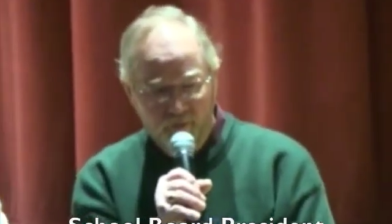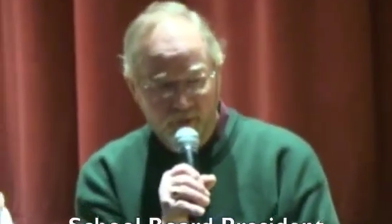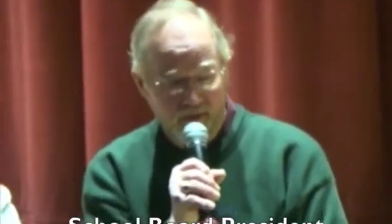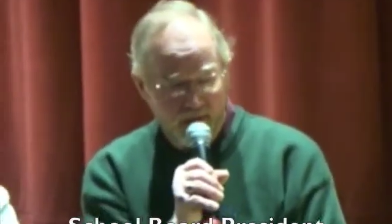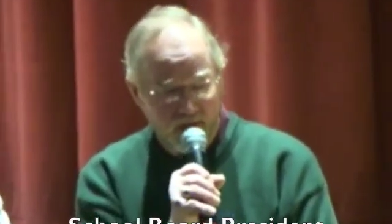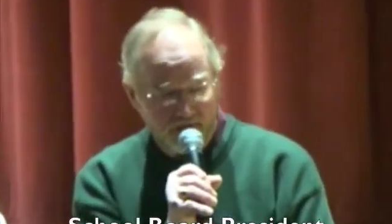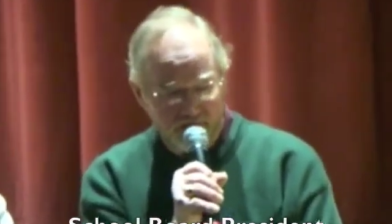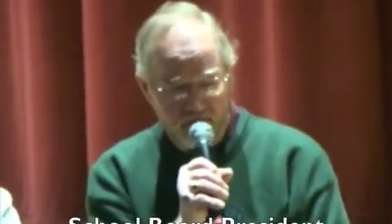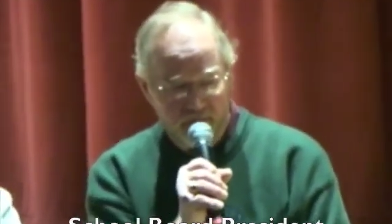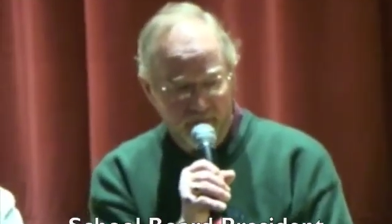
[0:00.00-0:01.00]
like Don
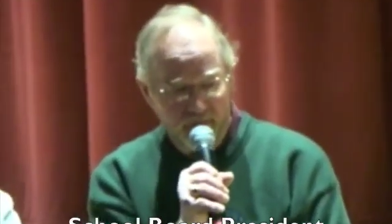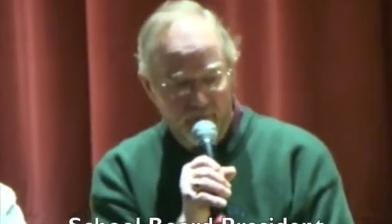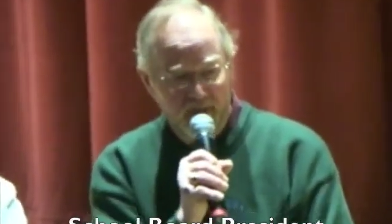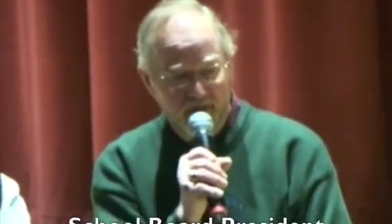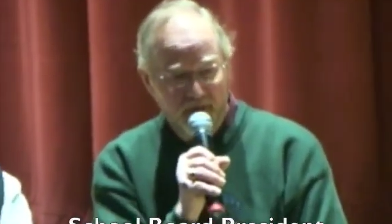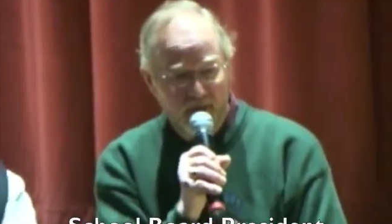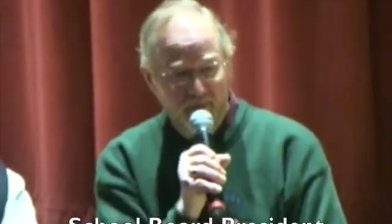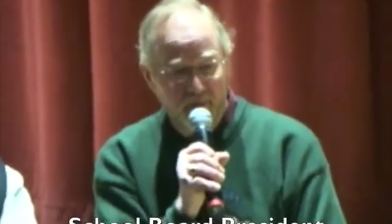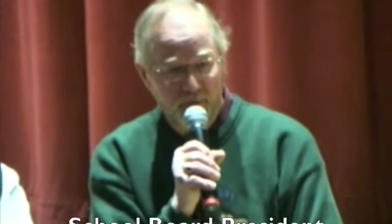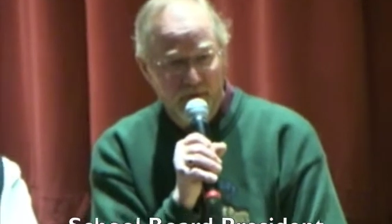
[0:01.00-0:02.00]
said,
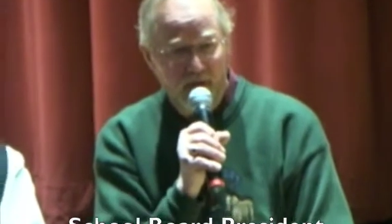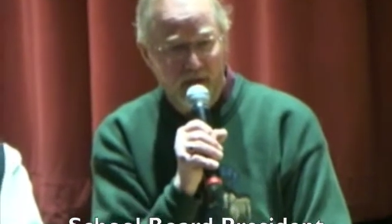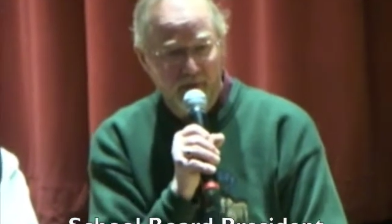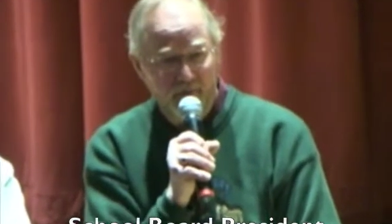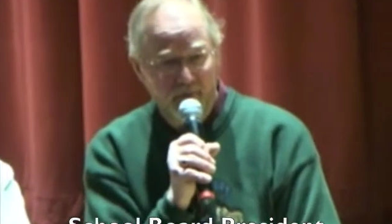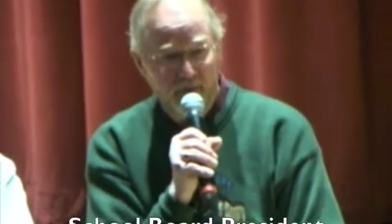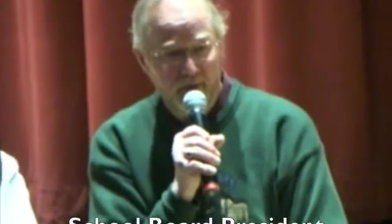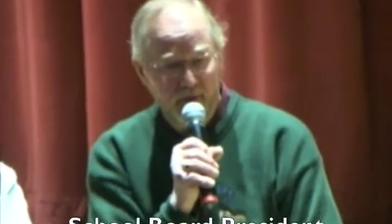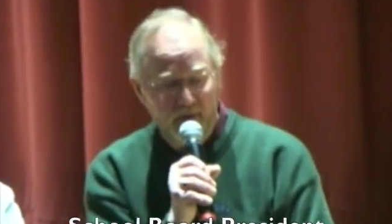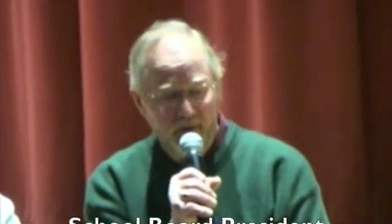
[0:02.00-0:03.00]
maintain what we have.
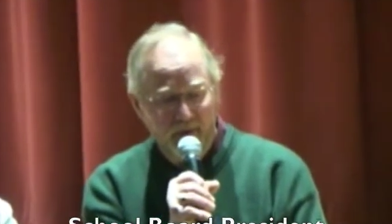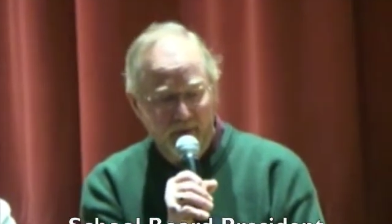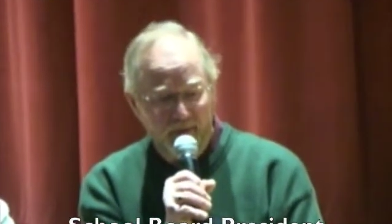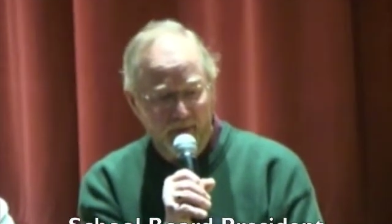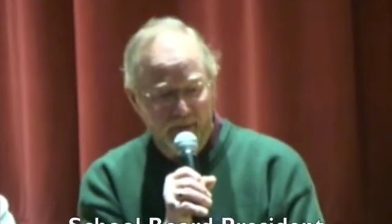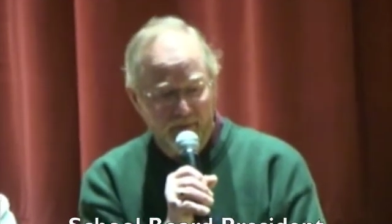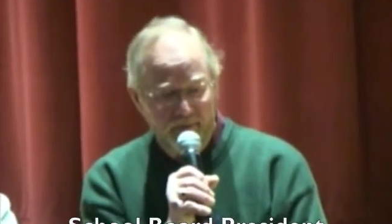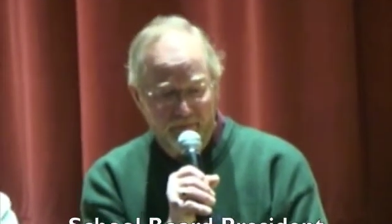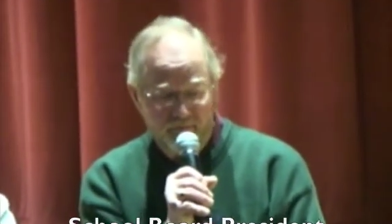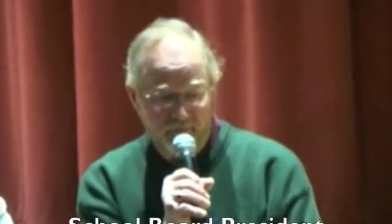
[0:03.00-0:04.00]

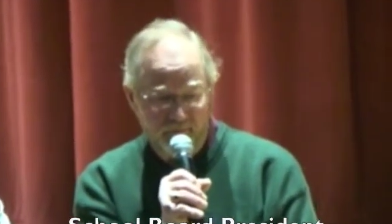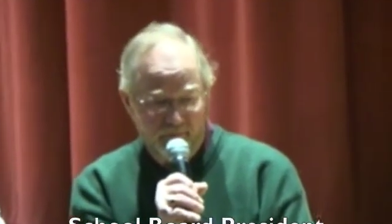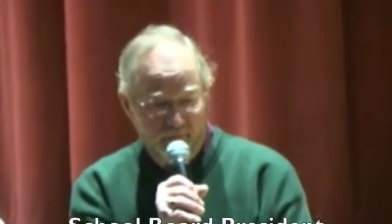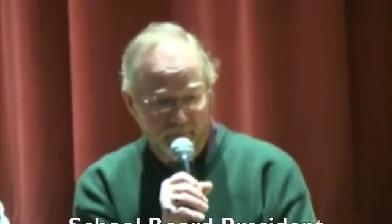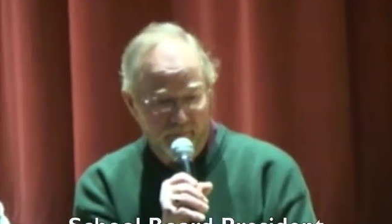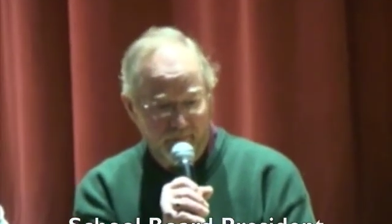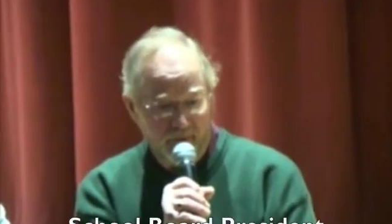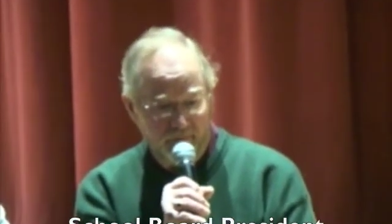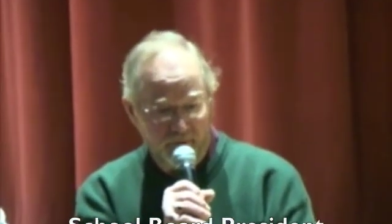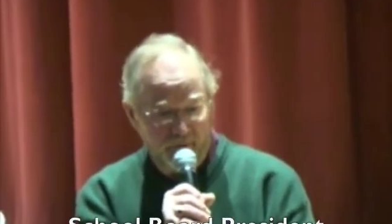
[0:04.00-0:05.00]
And
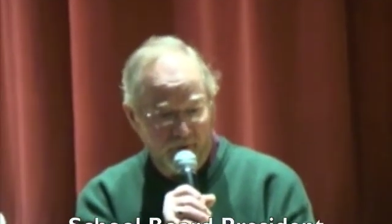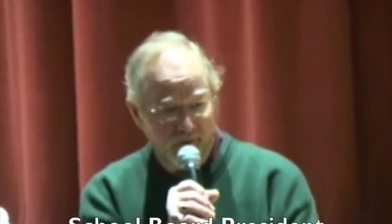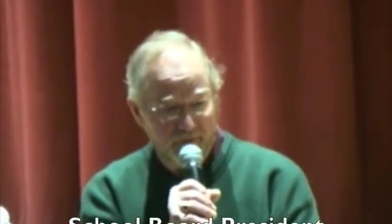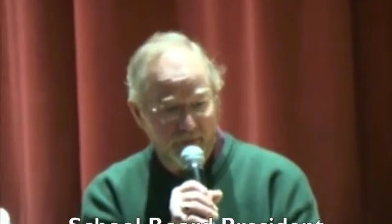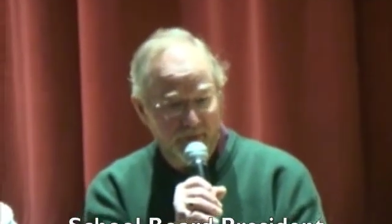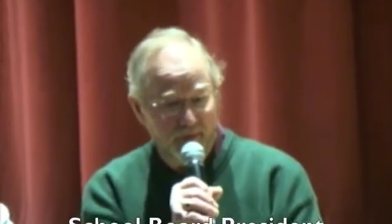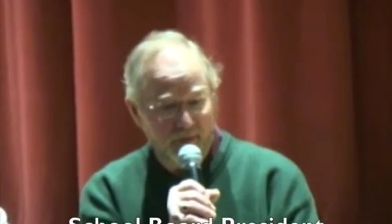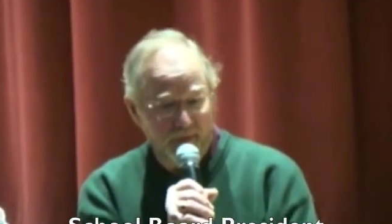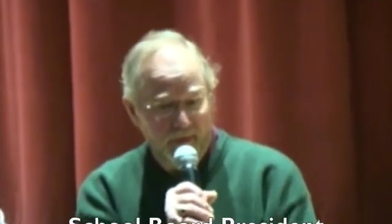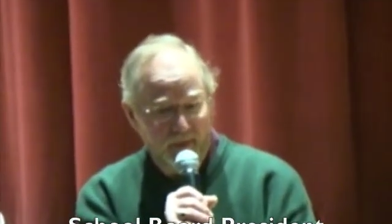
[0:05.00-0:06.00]
if it fails,
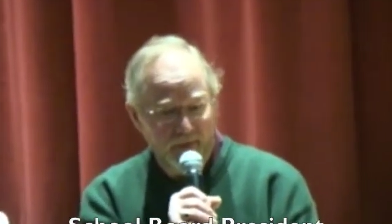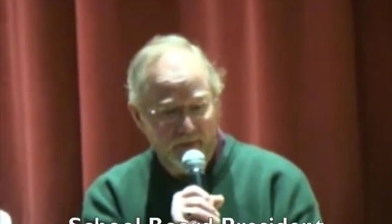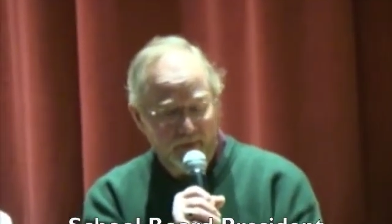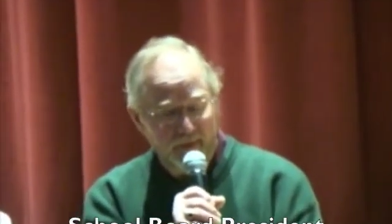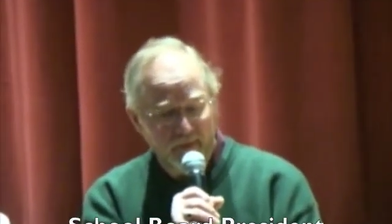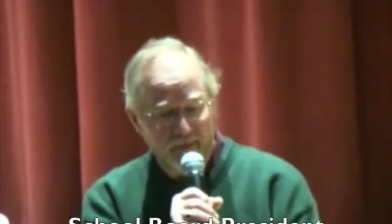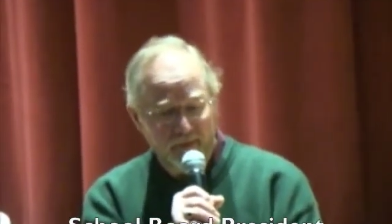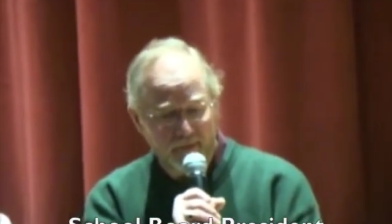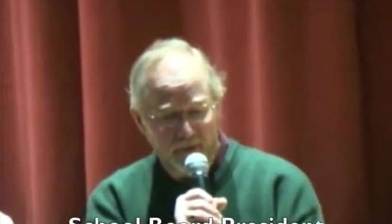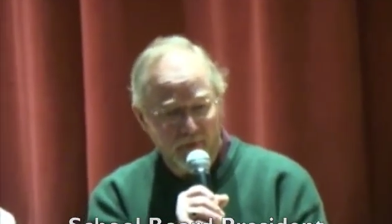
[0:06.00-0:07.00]

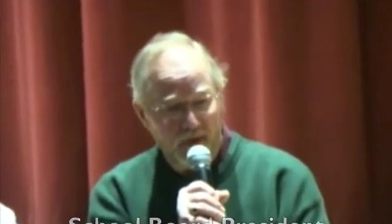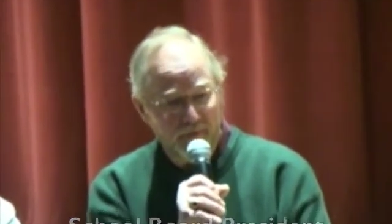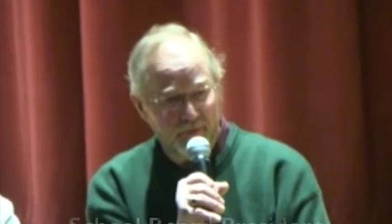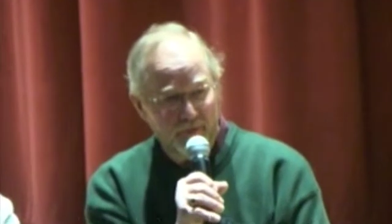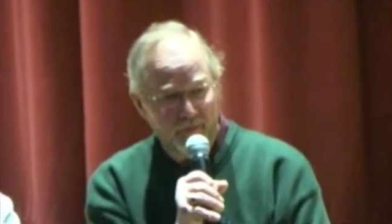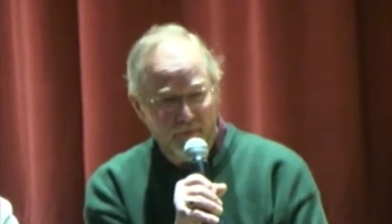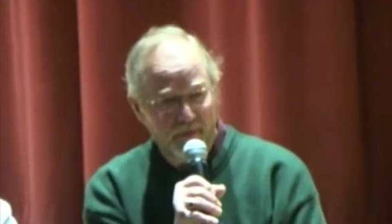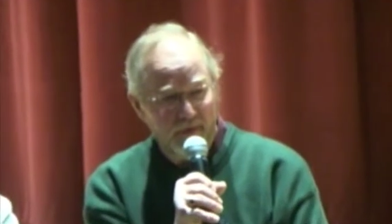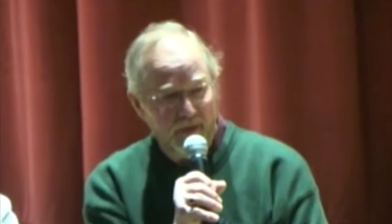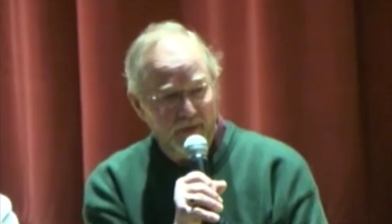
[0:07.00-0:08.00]
then we have to
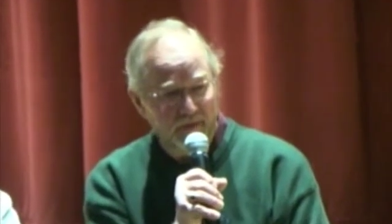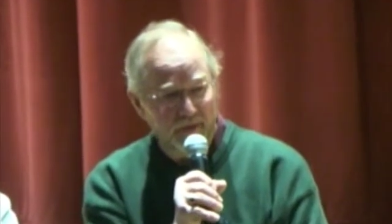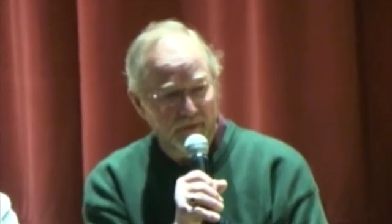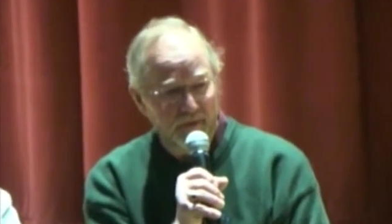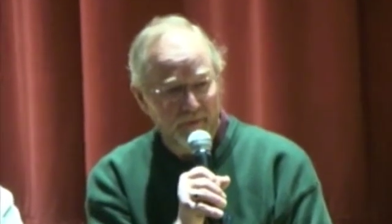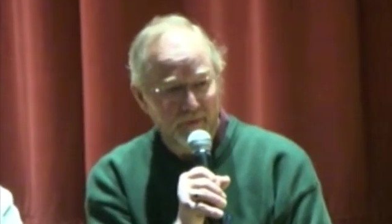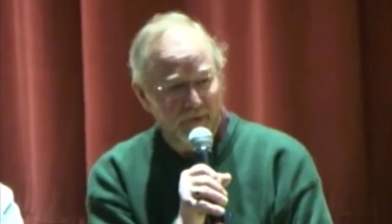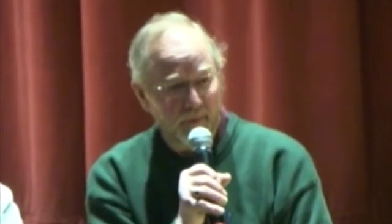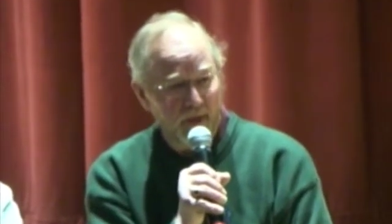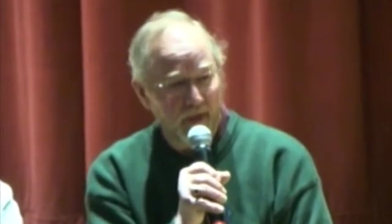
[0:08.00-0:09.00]
rethink it and do
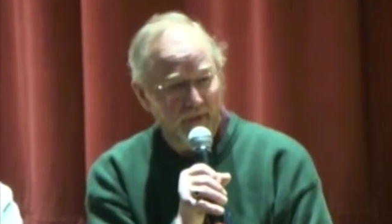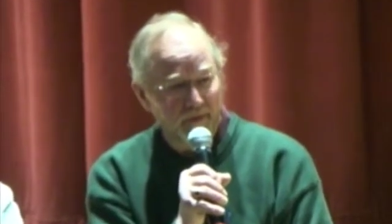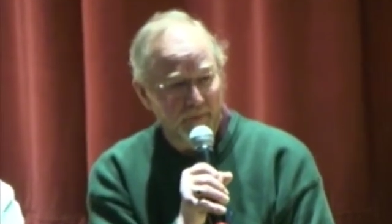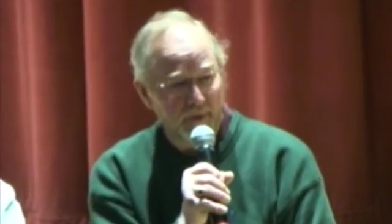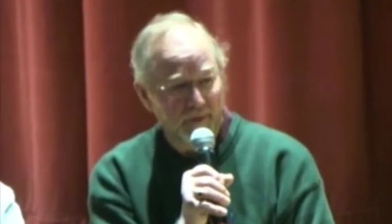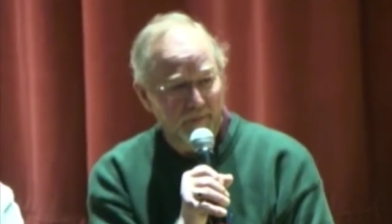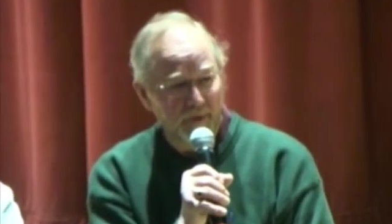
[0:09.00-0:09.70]
something else. But